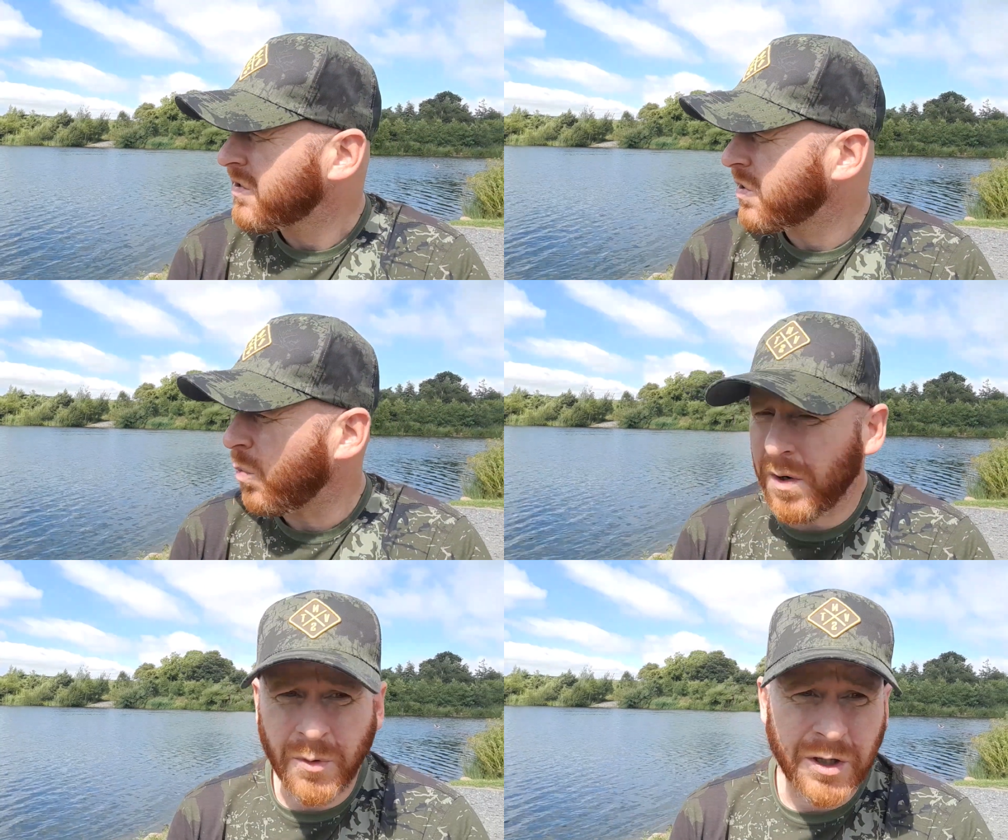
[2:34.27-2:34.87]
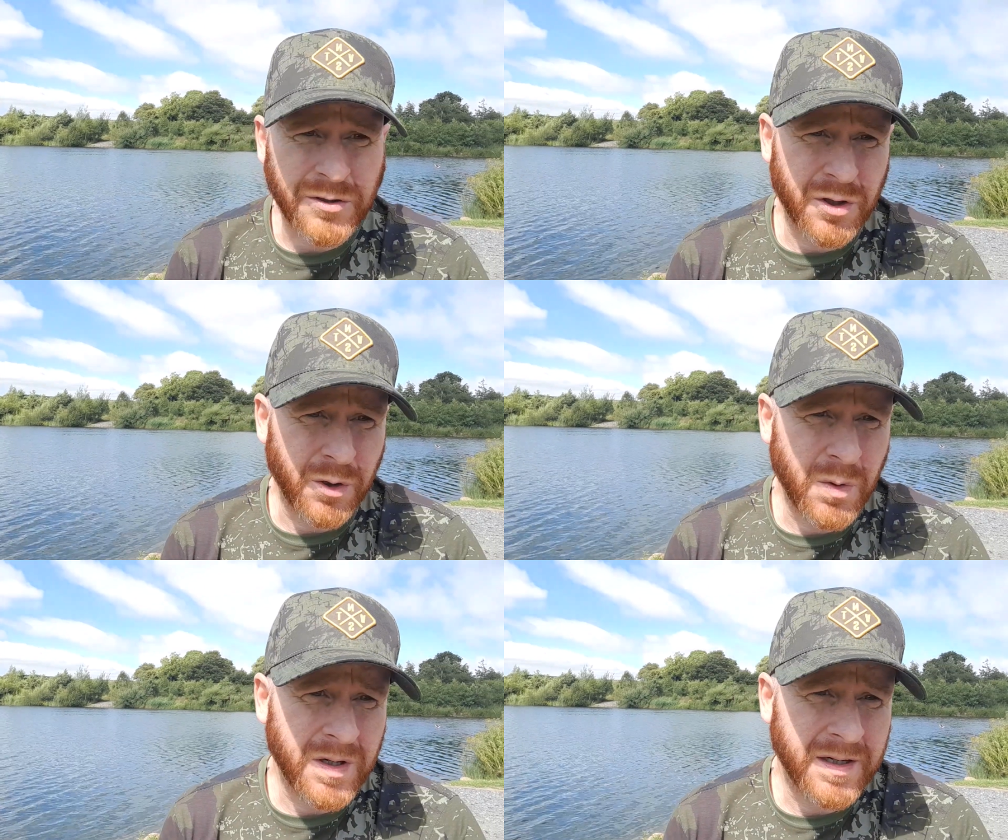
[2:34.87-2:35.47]
So what I'm going to
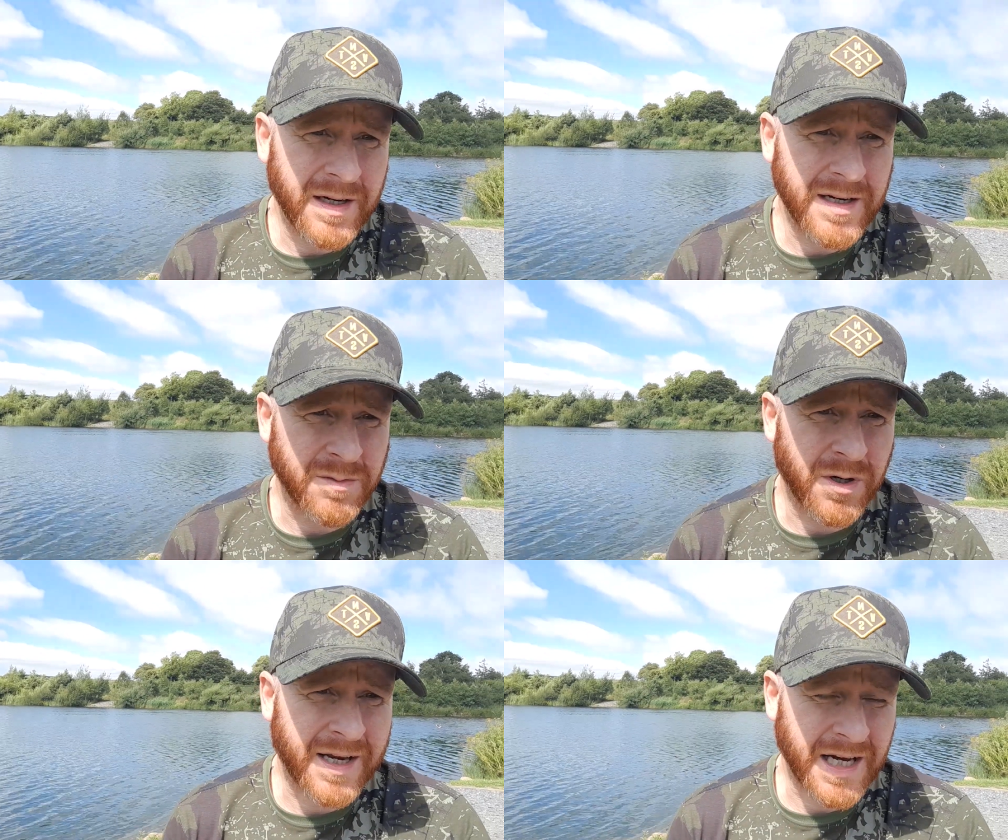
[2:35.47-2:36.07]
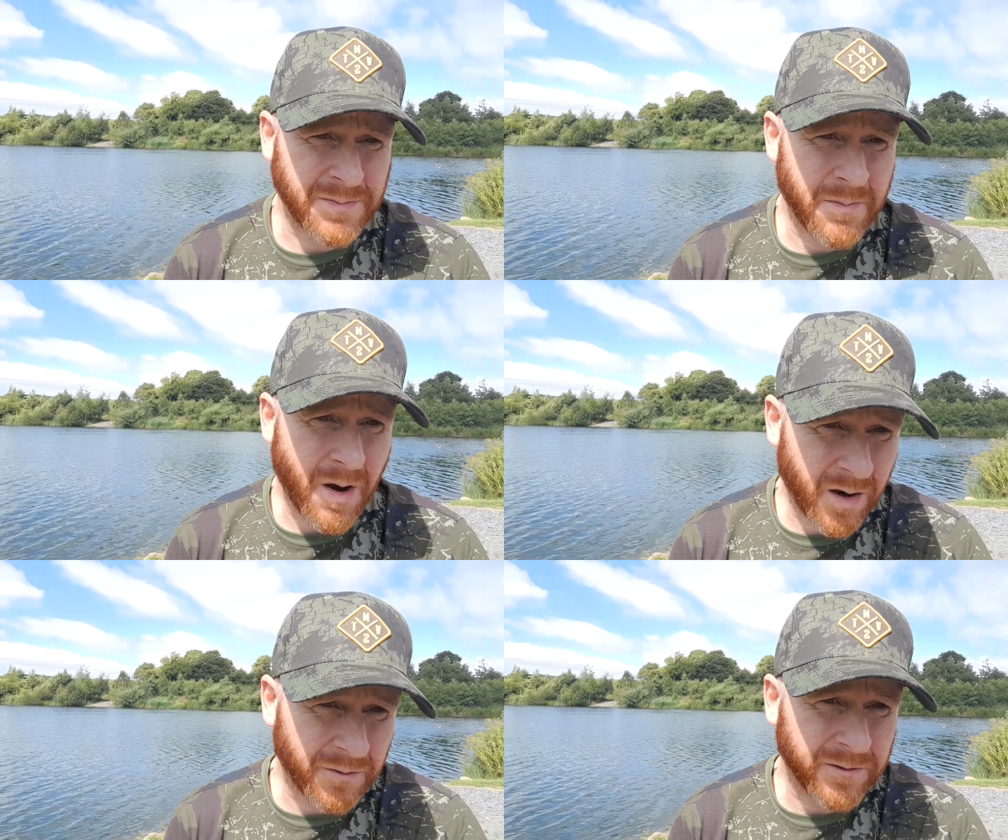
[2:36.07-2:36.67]
do is I'm going to cast my
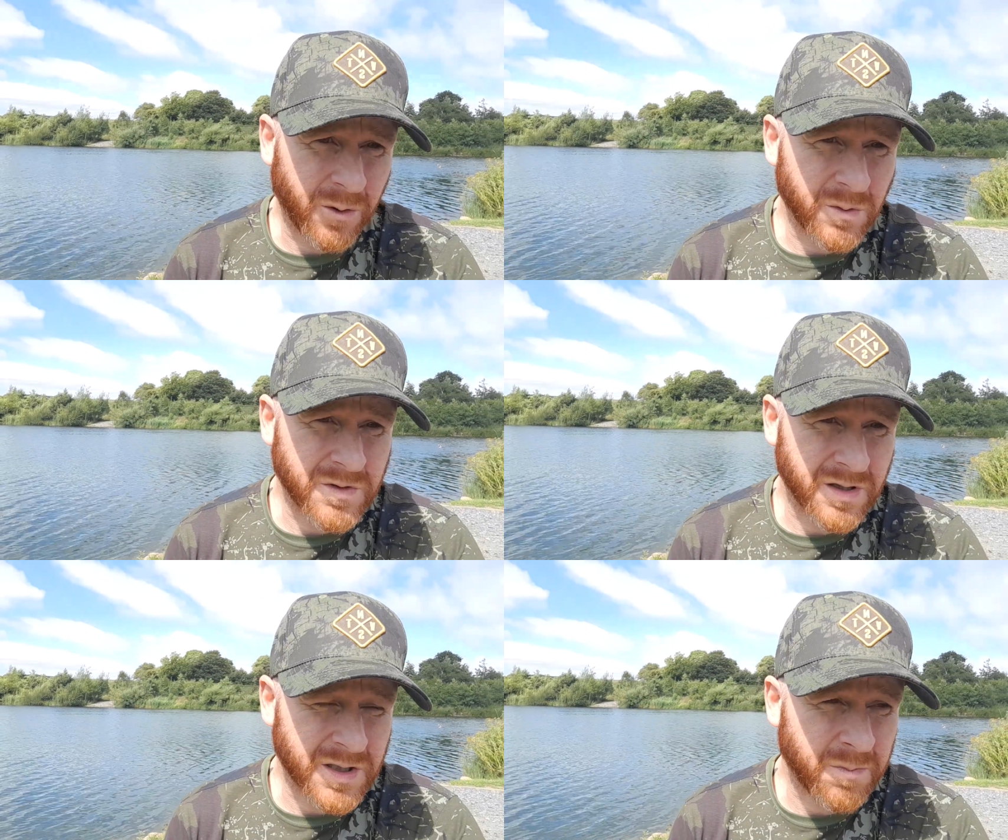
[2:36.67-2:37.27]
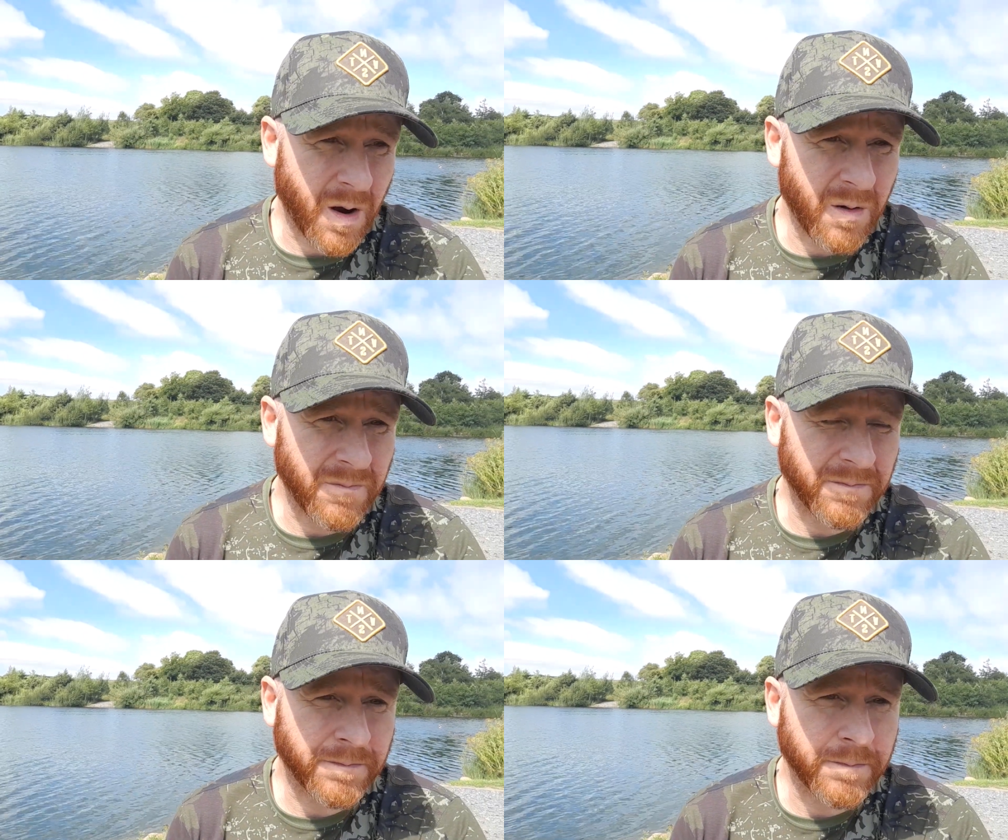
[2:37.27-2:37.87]
marker float to the
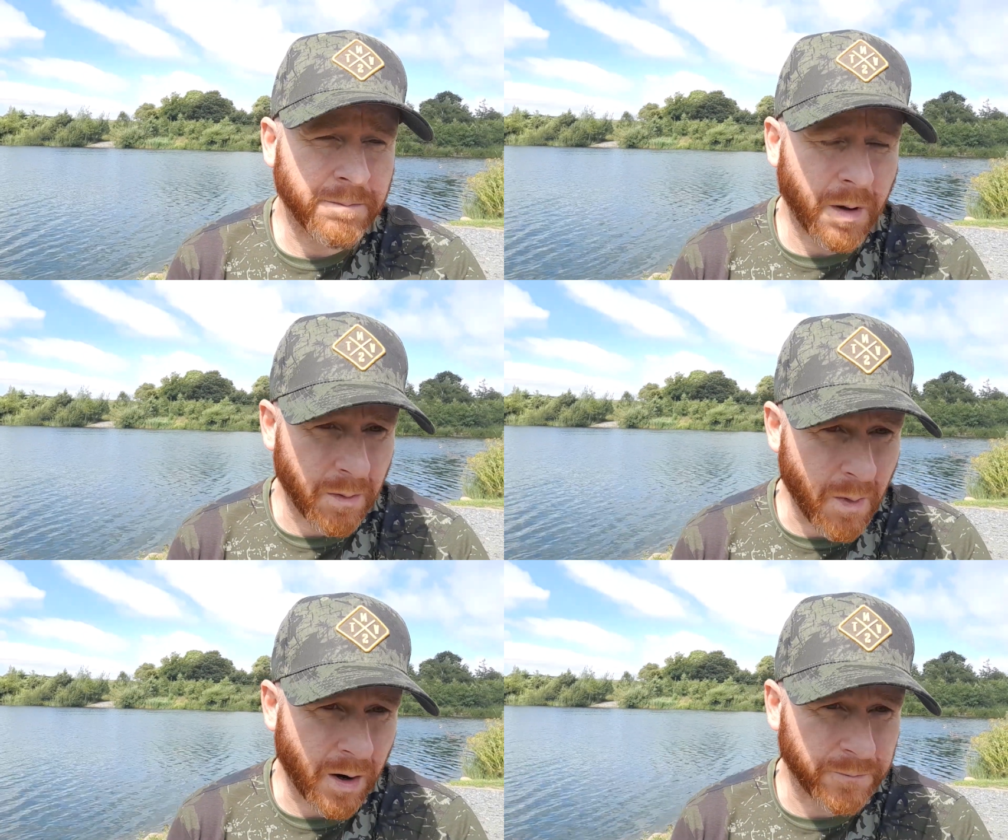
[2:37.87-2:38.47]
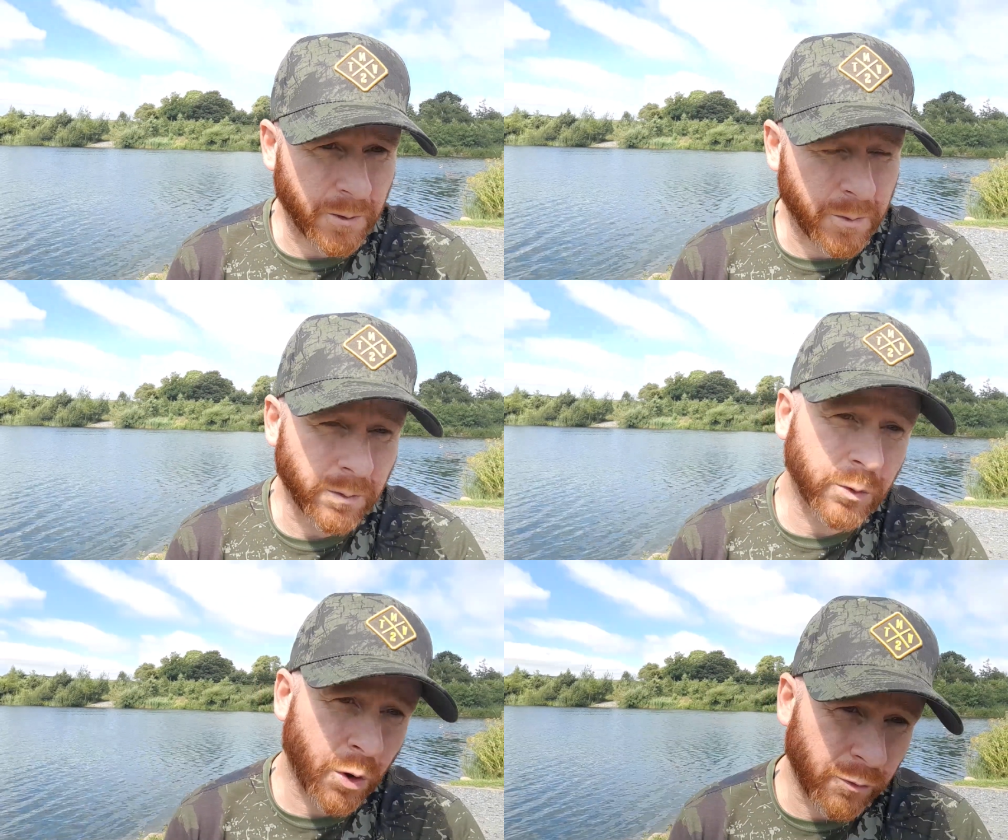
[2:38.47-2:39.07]
spot, pop the marker float
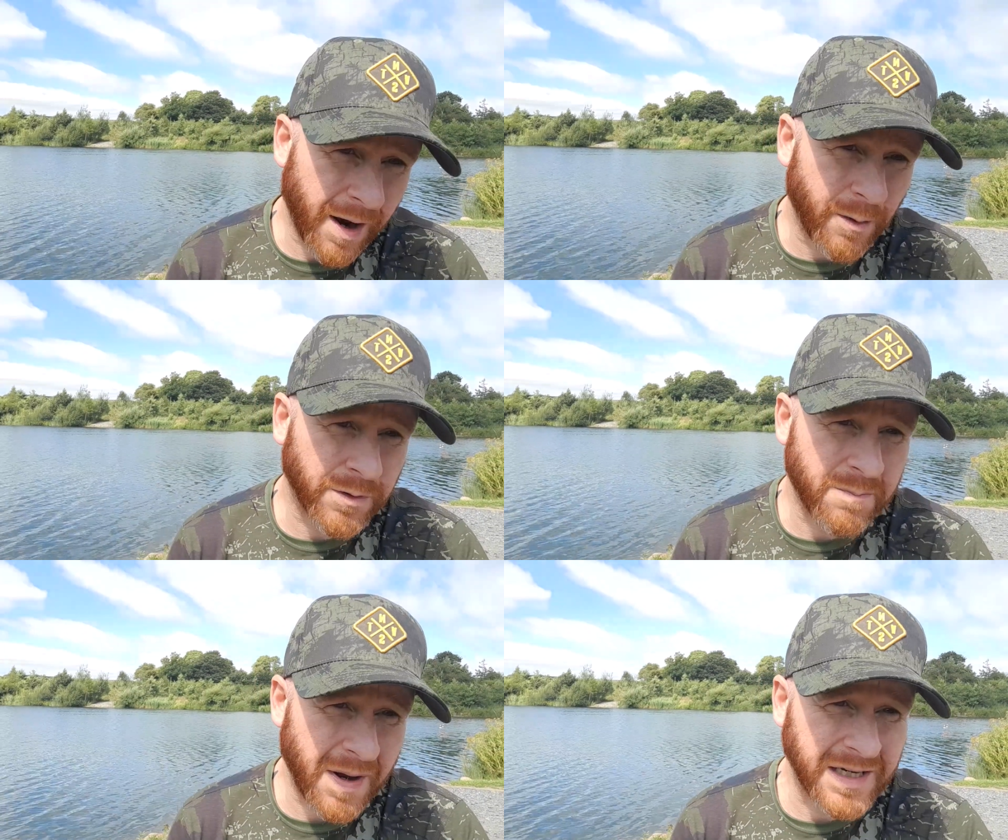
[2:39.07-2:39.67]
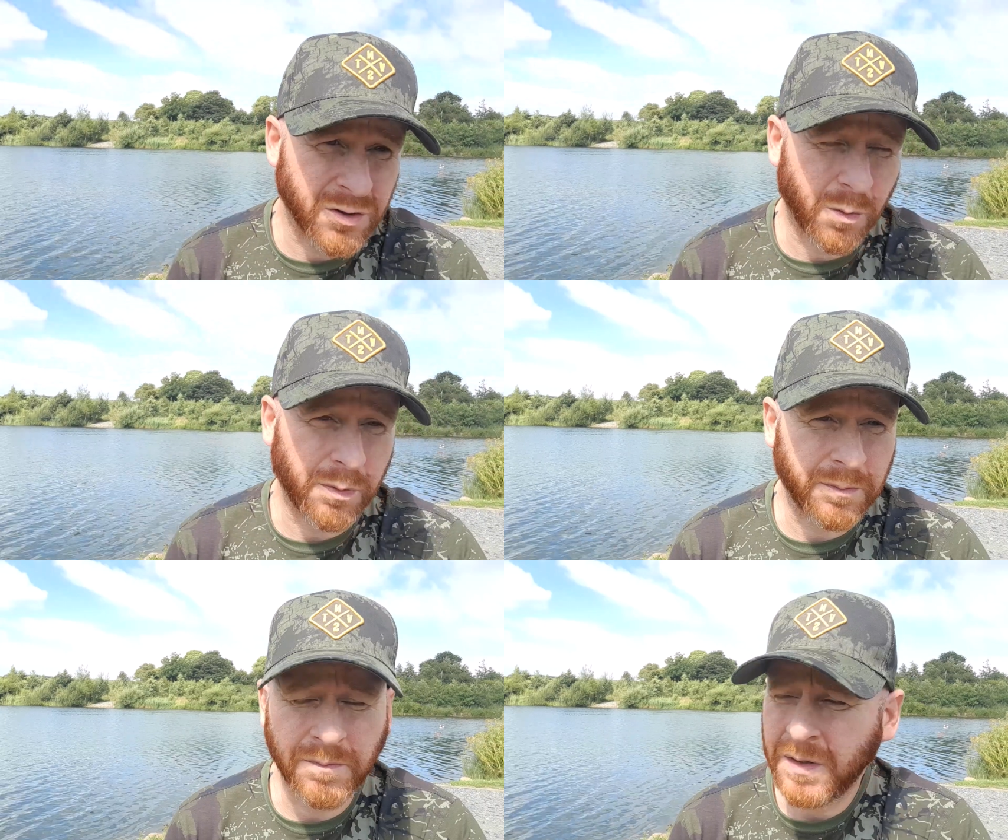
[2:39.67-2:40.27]
up, go around and bait
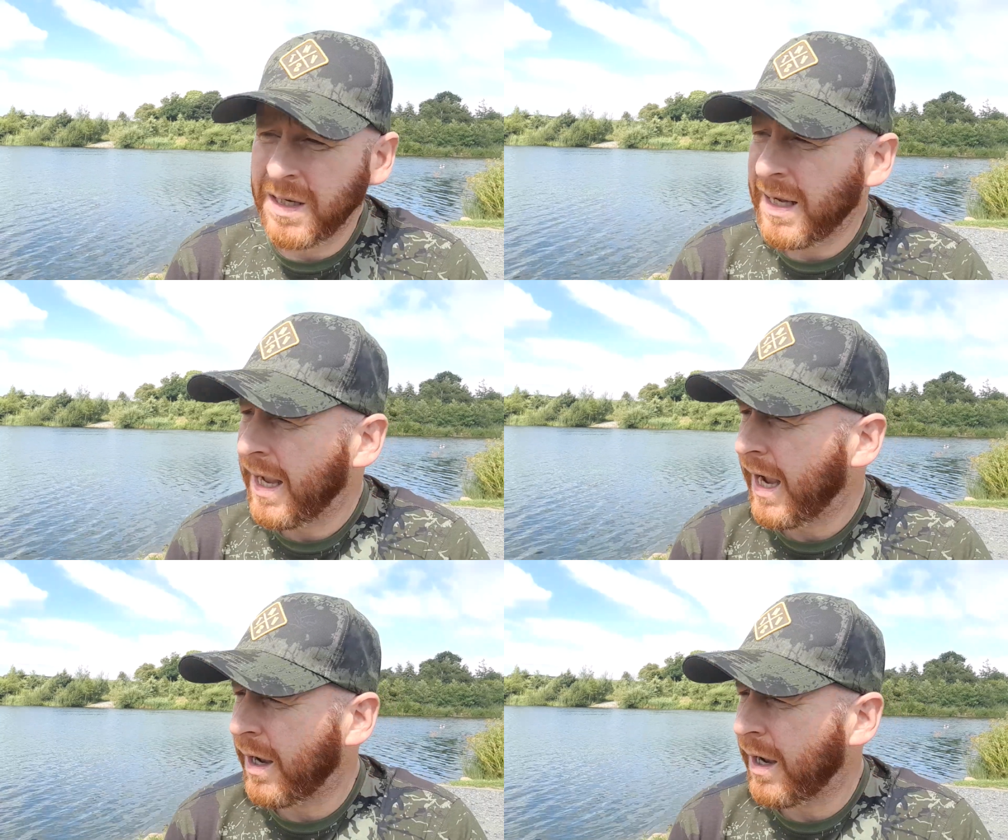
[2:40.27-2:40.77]
up.